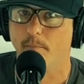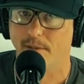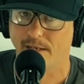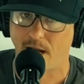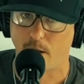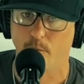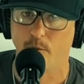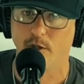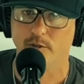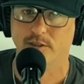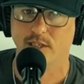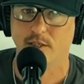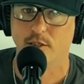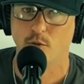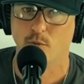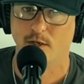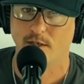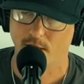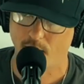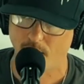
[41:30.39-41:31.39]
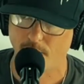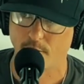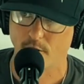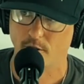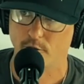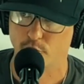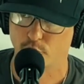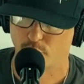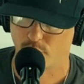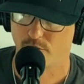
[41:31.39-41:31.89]
But I will tell you
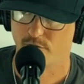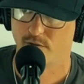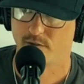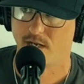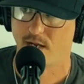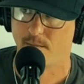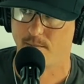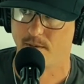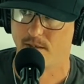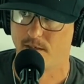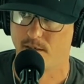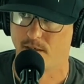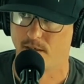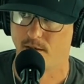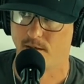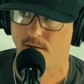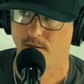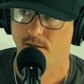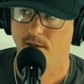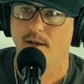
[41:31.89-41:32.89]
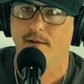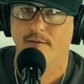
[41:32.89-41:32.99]
another truth statement here